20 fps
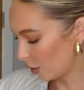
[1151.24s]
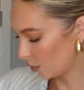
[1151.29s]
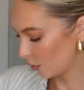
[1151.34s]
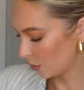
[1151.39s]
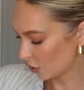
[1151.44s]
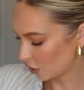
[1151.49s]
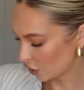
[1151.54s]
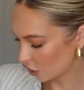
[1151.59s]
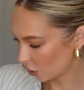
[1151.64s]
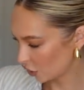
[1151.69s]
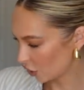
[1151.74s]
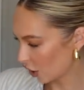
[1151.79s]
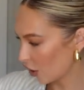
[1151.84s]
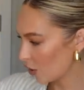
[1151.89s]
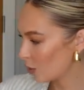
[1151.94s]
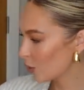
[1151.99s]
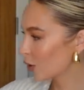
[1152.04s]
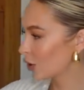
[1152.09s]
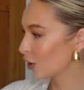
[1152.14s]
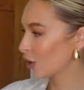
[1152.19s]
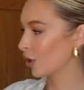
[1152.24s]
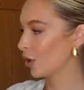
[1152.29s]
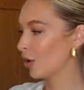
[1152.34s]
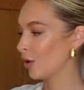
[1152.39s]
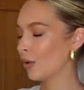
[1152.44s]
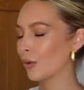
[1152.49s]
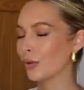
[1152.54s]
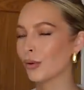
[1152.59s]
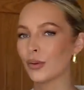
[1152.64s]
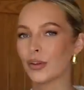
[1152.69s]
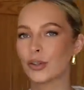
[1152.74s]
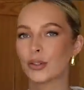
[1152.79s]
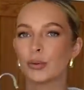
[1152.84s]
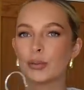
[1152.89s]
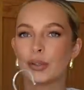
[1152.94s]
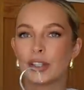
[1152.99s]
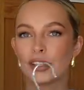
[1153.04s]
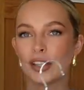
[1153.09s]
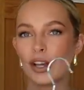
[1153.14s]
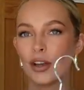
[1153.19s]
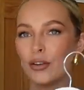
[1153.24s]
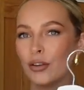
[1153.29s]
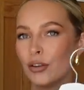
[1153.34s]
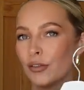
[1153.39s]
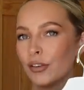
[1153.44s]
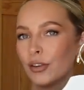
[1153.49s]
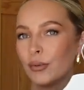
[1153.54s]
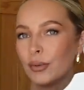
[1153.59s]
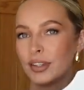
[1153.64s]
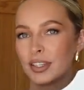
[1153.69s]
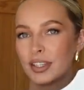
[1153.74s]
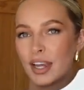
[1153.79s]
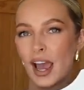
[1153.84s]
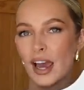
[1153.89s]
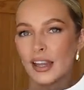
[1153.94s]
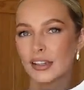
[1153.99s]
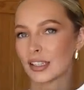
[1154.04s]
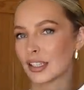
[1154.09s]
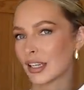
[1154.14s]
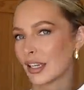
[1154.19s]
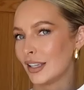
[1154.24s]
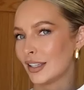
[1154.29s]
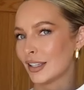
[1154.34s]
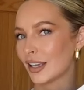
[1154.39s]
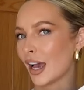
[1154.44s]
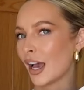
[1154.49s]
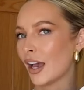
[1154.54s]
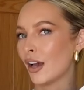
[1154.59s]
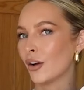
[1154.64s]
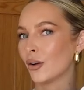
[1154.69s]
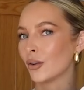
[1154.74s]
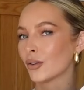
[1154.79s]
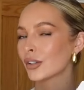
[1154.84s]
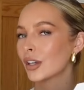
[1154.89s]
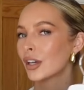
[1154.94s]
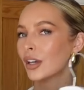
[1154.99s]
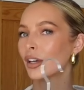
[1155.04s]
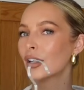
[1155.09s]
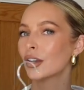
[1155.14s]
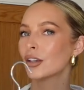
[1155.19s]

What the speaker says: it was so cute. I thought this will be so lovely with tan details,